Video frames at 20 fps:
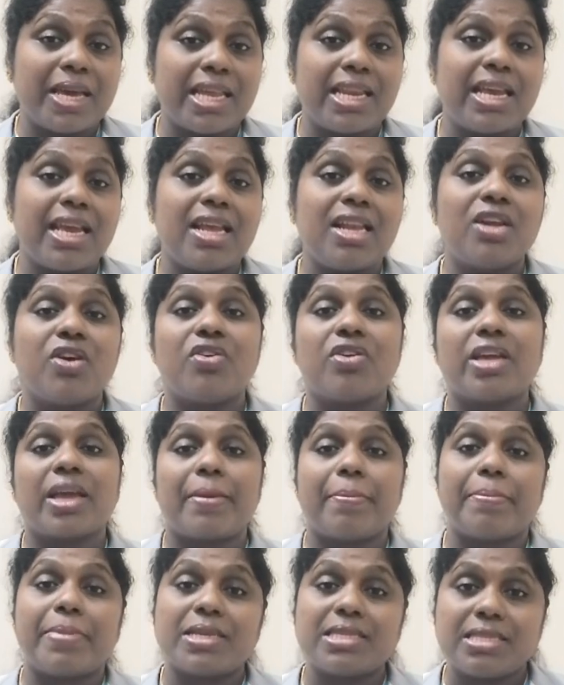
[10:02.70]
burial or
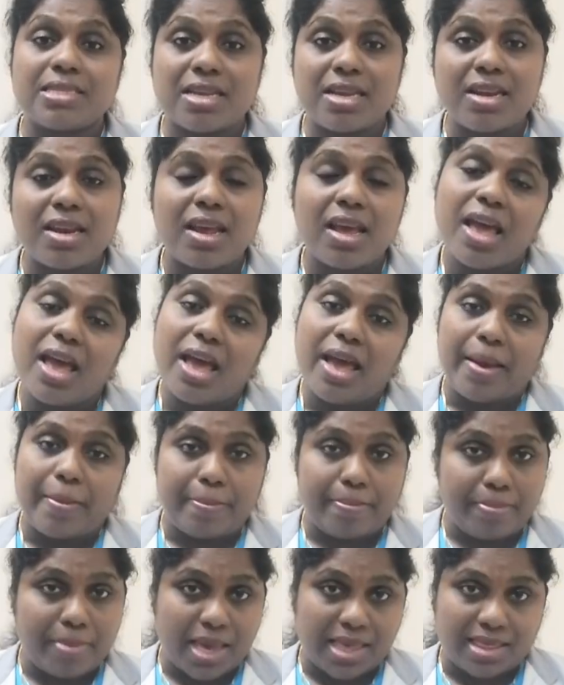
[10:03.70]
combustion
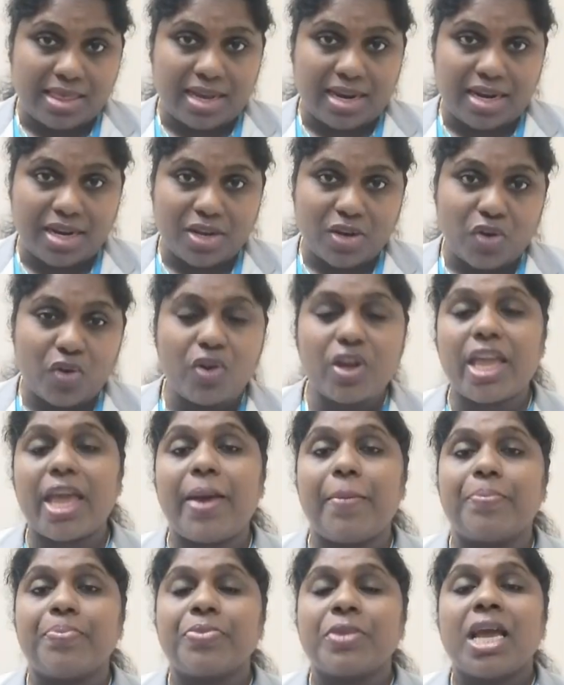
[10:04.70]
method.
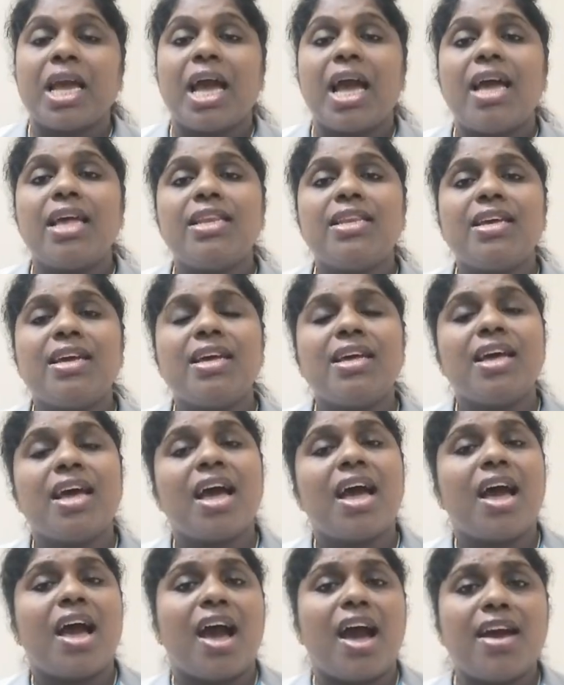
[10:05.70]
Okay, and
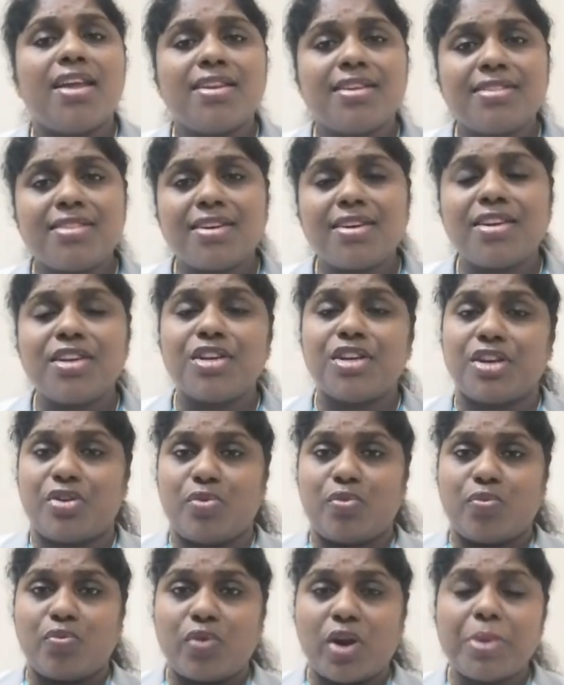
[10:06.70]
another
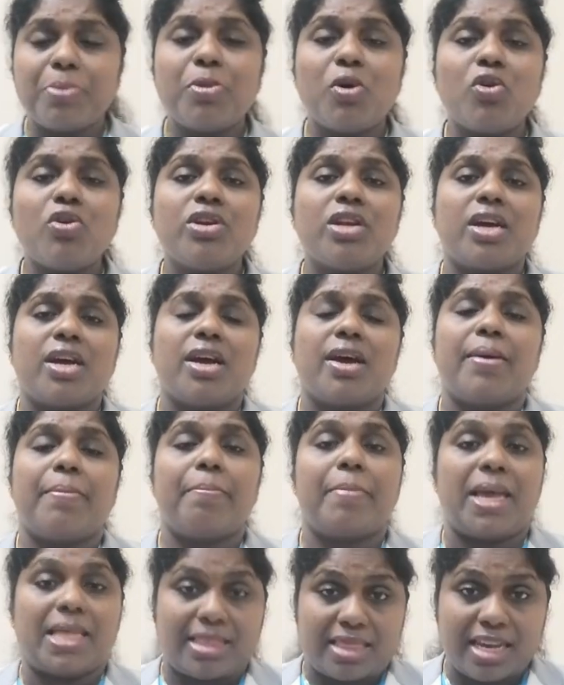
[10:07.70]
one more
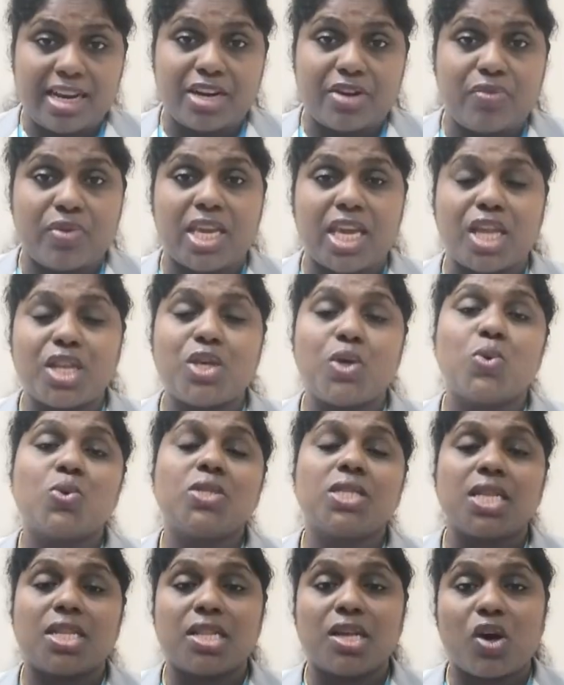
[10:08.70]
method we can
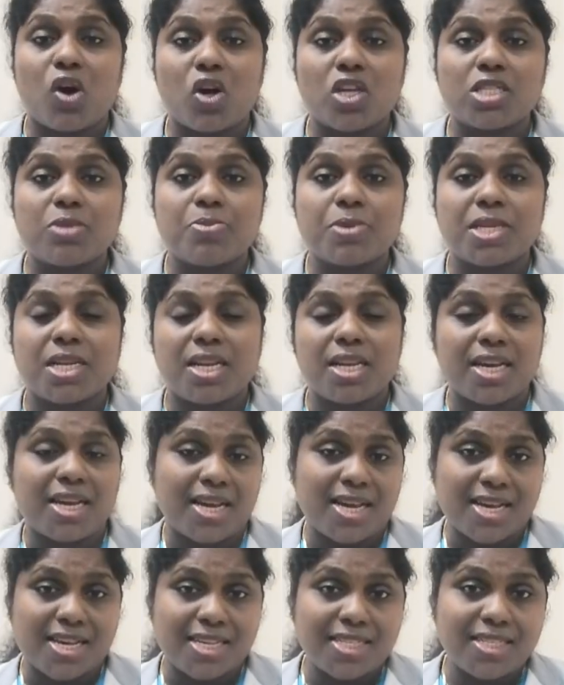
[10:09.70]
use in the hospital
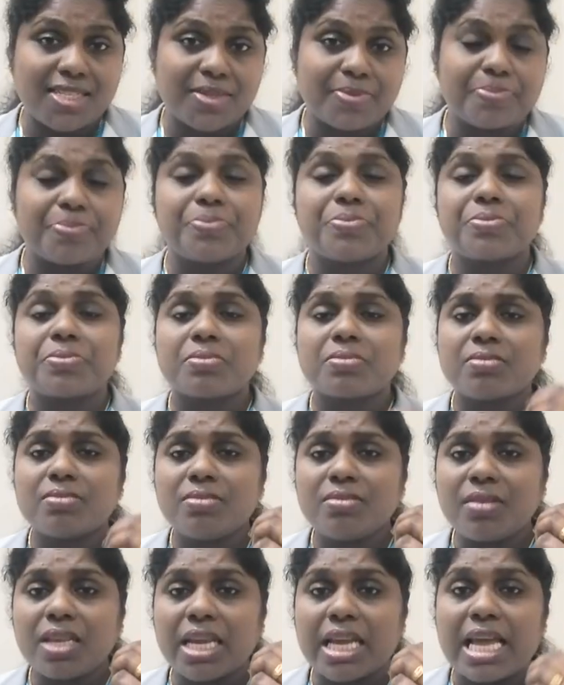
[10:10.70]
is
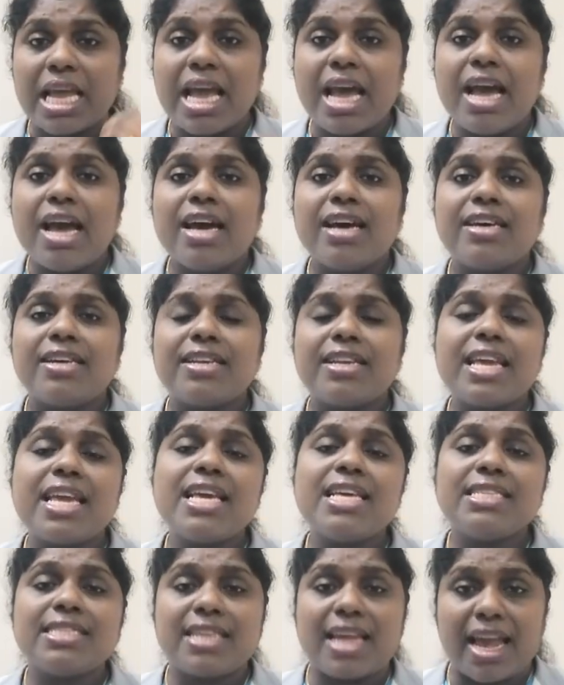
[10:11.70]

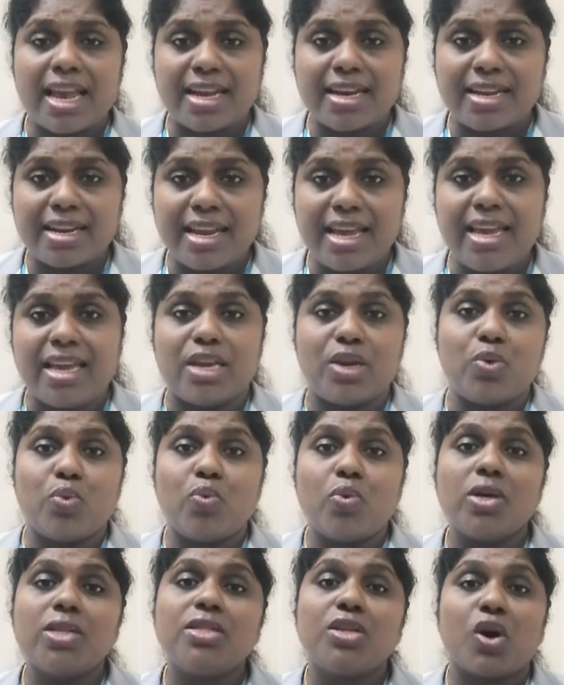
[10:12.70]
recycling
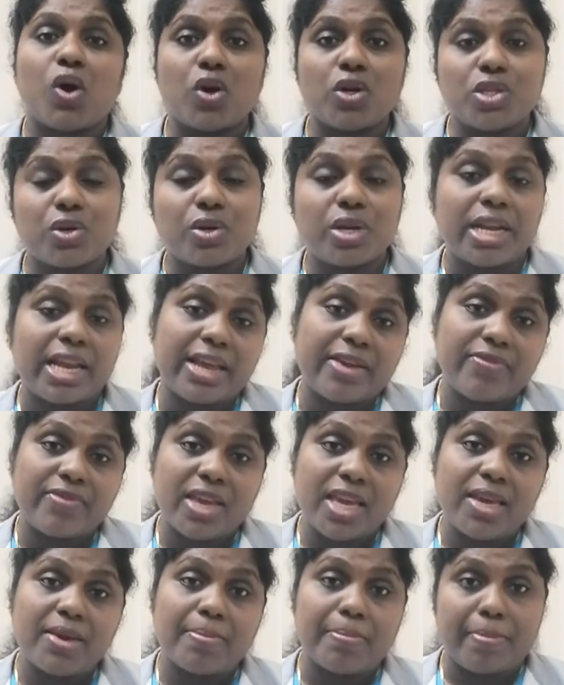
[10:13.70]
with
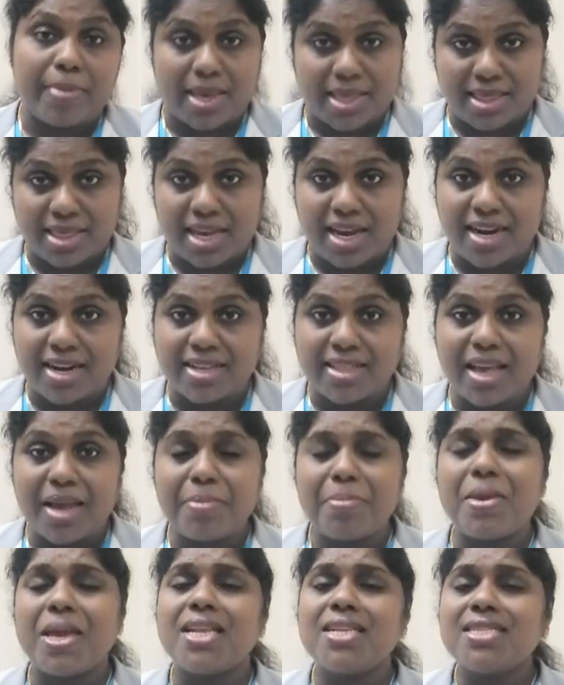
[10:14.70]
autoclaving method.
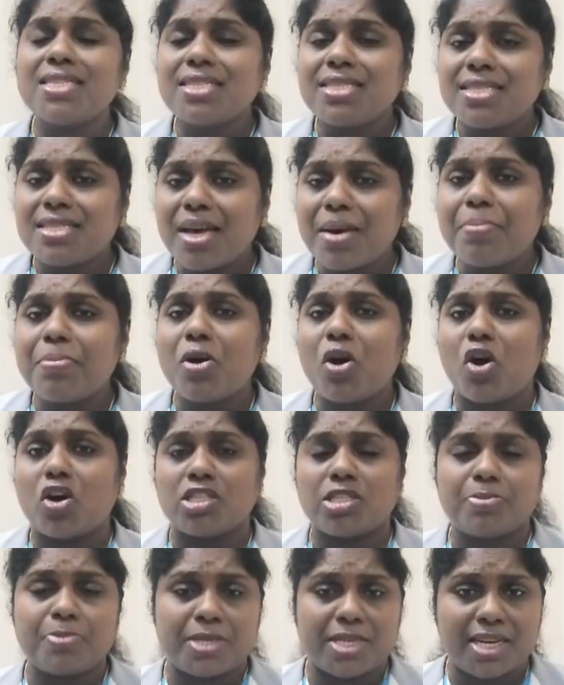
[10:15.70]
That means some
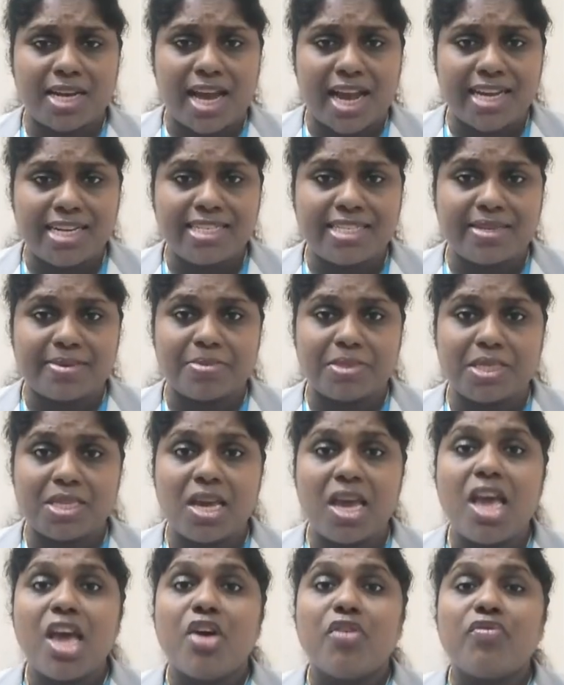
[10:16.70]
hospital
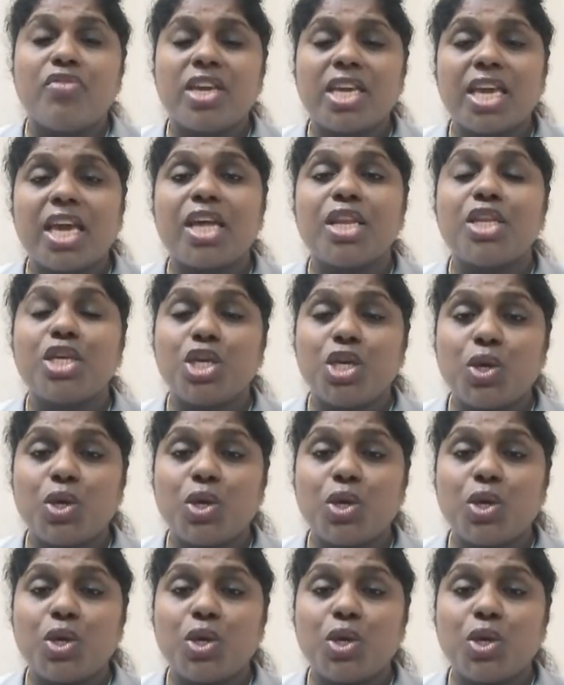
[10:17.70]
items we can